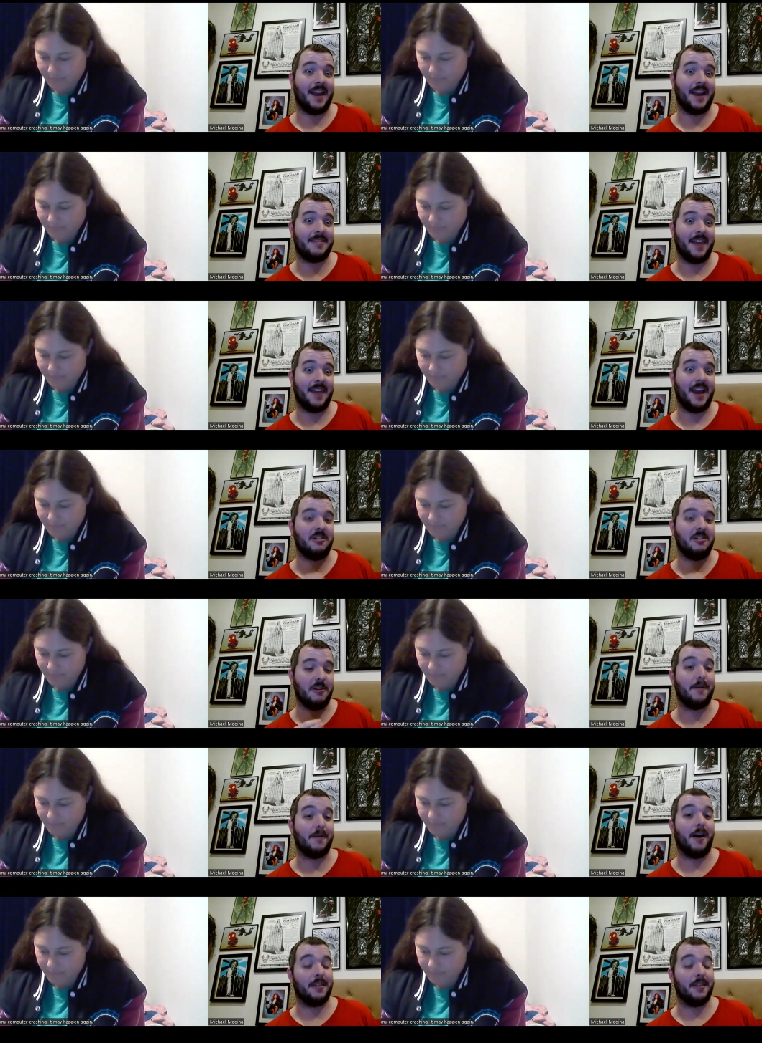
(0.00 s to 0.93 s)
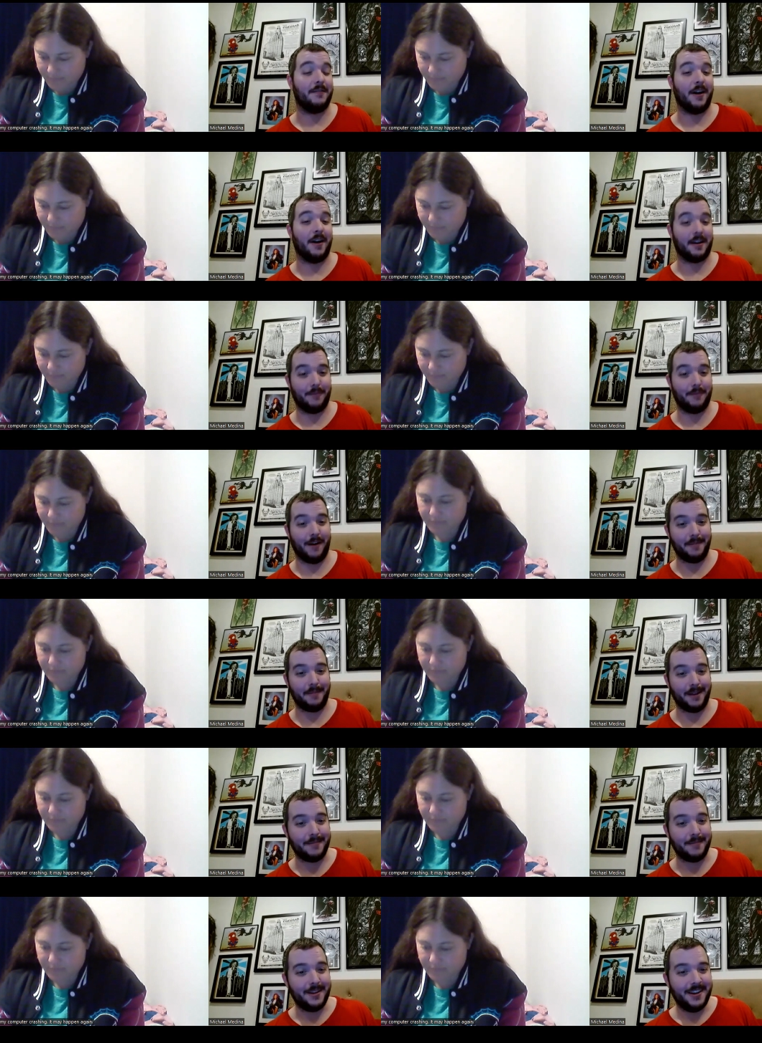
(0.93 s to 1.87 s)
Speaker 1: and saying you're part of the fucking
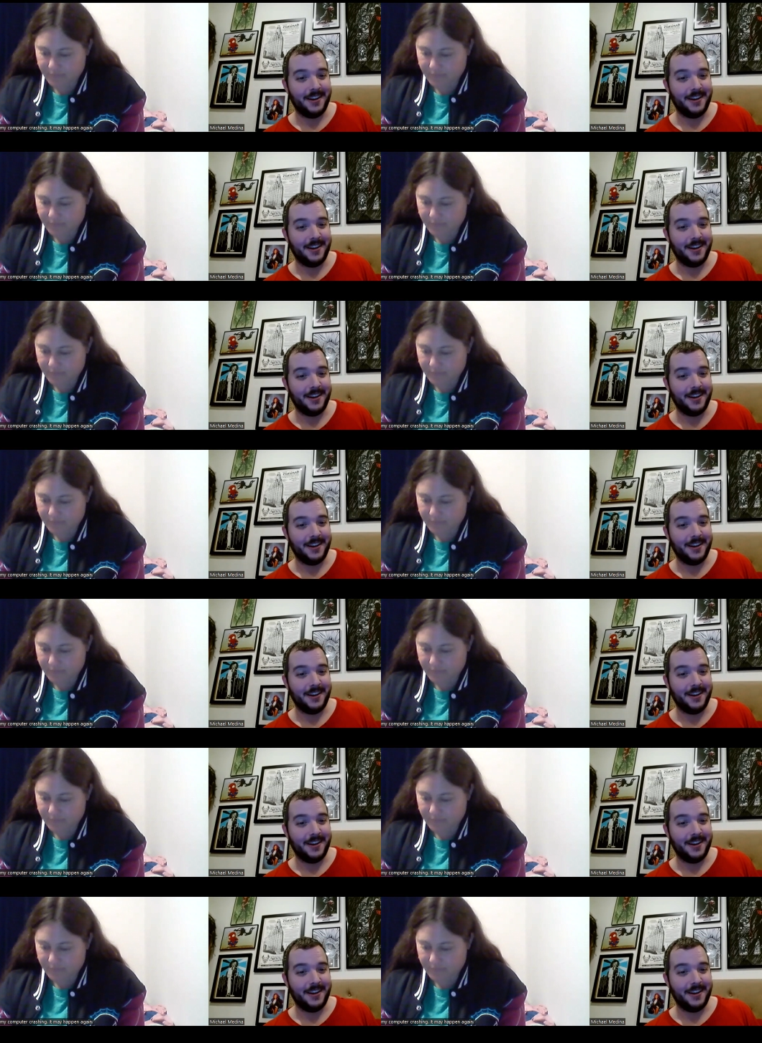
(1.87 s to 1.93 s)
problem.